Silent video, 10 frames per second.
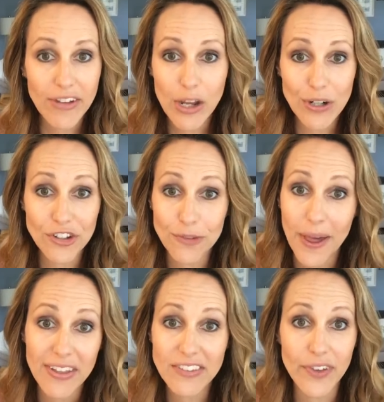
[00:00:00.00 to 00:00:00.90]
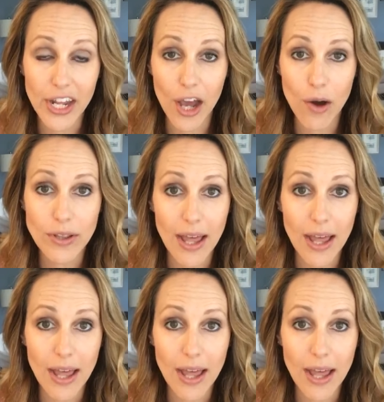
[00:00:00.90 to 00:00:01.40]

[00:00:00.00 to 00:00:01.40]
any questions about this video,